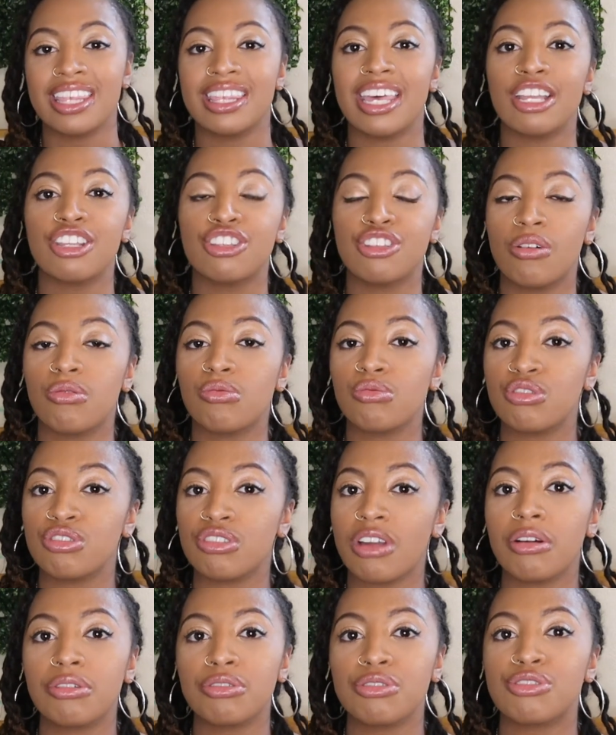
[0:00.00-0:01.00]
they don't
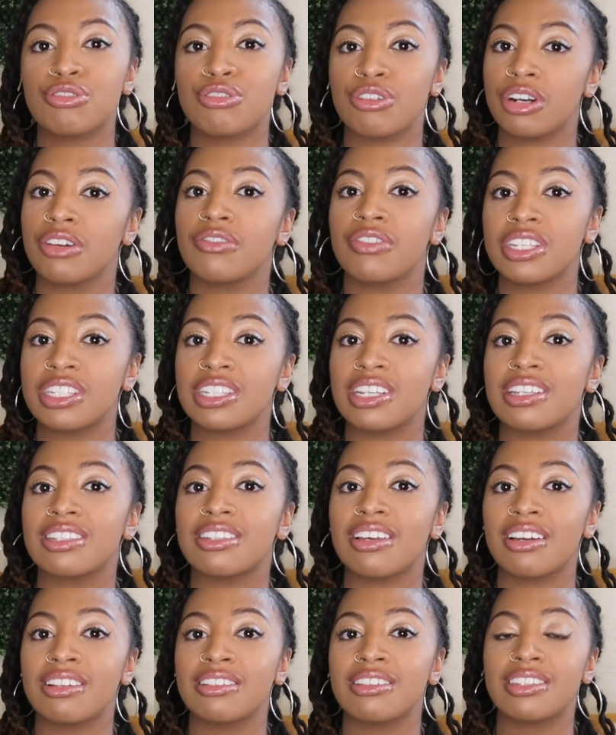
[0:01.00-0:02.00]
start
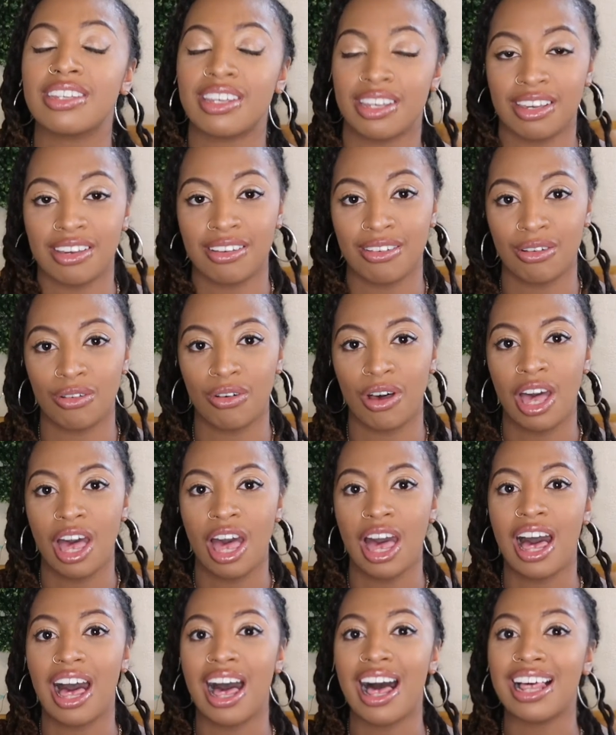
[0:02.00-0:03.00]
services until
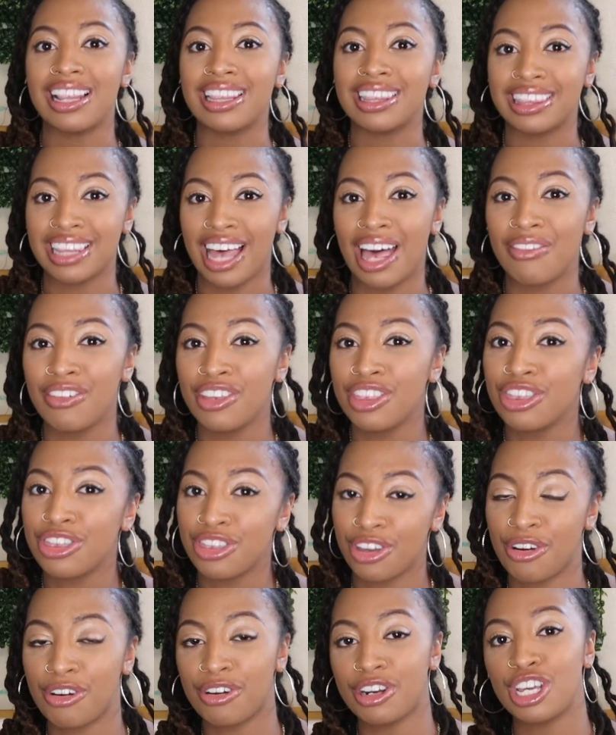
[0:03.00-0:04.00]

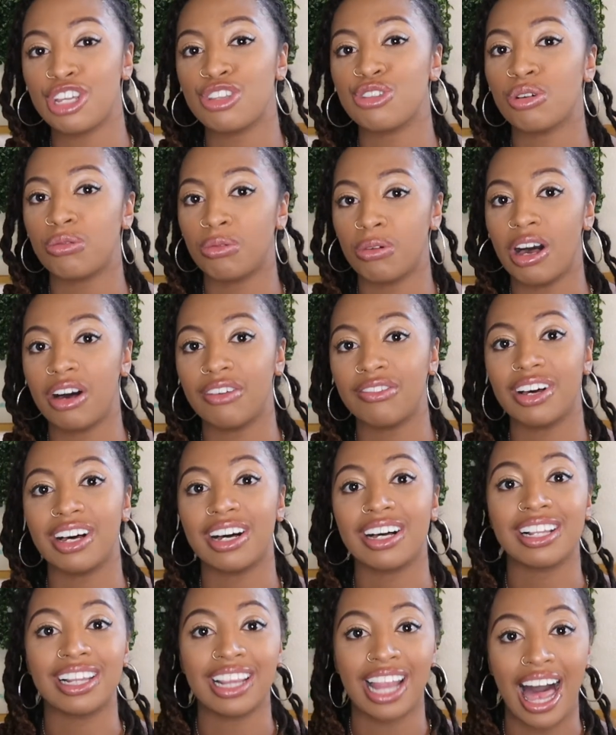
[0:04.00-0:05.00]
11:30, 12
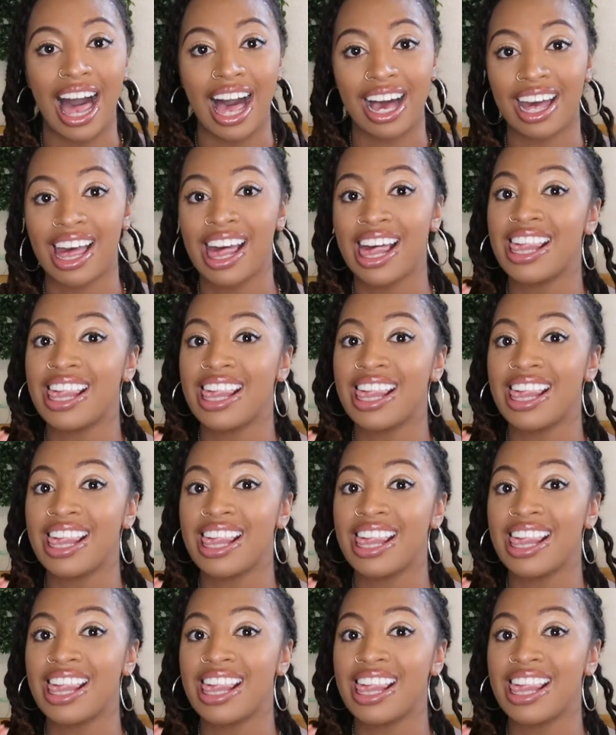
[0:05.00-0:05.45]
o'clock.